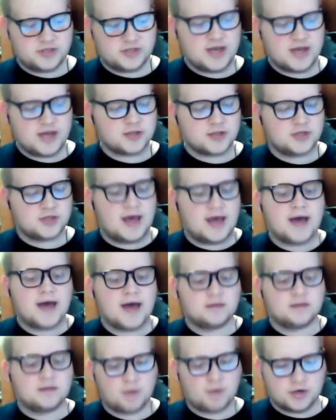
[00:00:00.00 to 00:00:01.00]
He actually
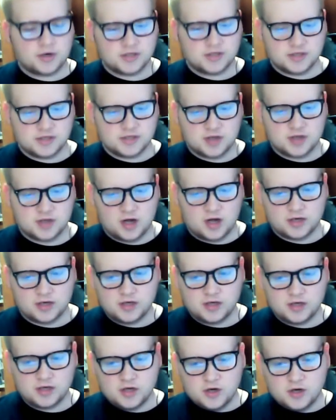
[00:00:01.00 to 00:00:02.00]
had a Marxist on
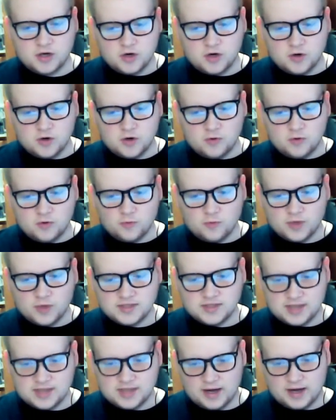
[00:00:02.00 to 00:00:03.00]

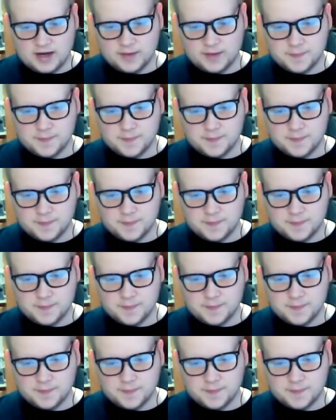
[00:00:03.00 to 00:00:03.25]
one time,